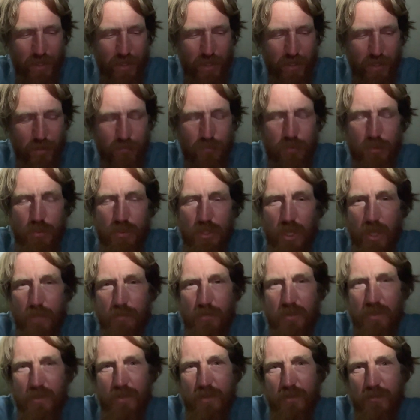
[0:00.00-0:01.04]
A few
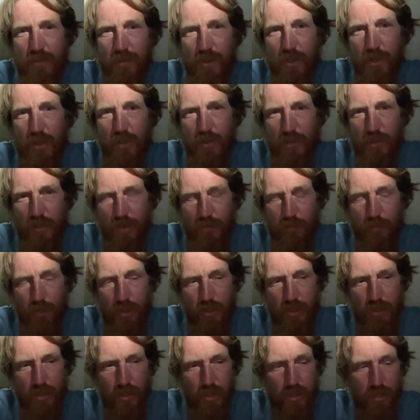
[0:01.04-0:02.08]
times in these videos I've
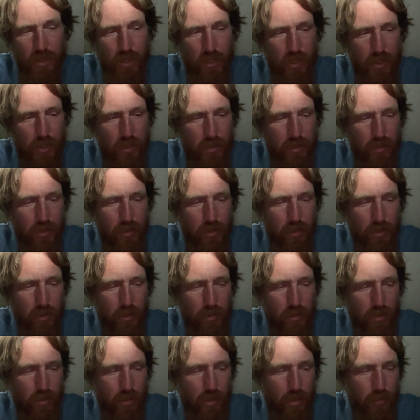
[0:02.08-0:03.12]
mentioned that
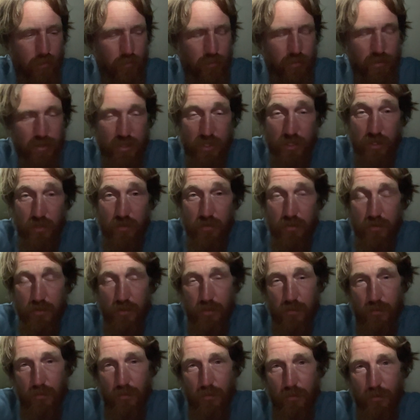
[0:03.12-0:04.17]
I'm fatigued
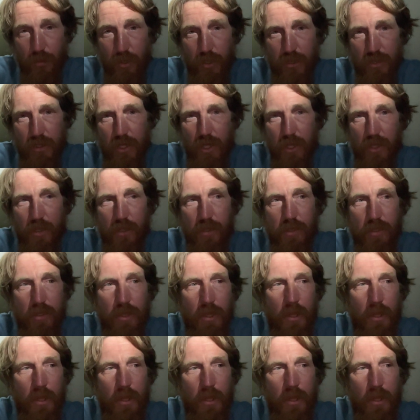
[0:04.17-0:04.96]
with Montana.